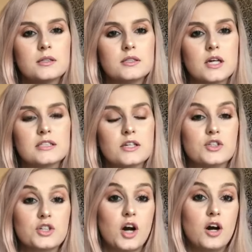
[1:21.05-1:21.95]
Turns out
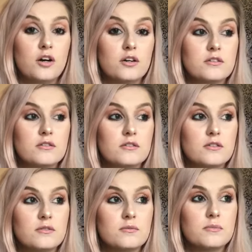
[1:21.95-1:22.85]
you can't
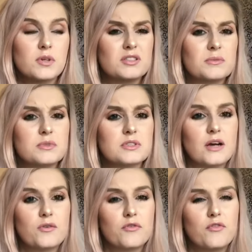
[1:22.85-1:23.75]
because it would
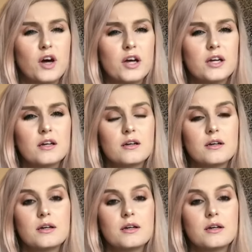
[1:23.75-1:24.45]
set on fire.